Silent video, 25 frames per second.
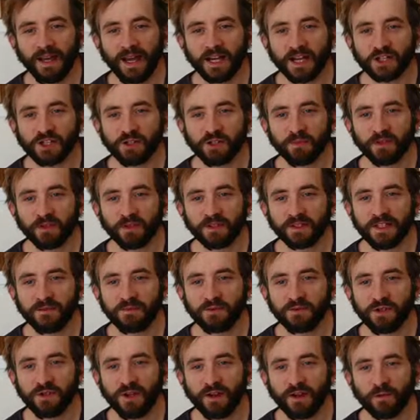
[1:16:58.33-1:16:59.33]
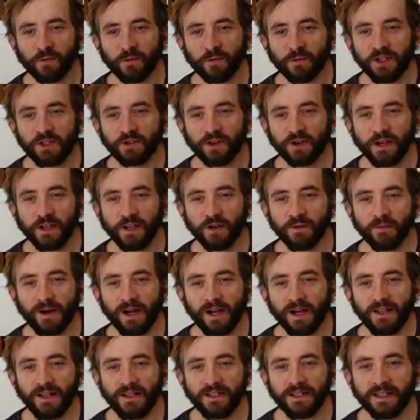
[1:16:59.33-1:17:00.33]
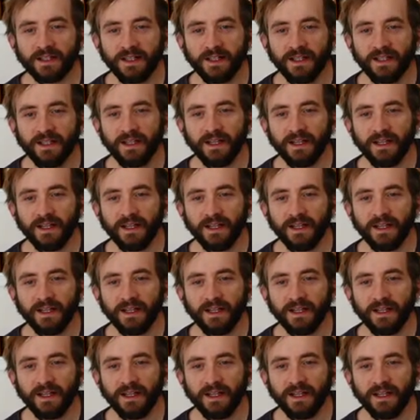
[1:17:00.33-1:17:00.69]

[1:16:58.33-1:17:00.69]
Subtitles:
Actionable tips you have for retraining your mind.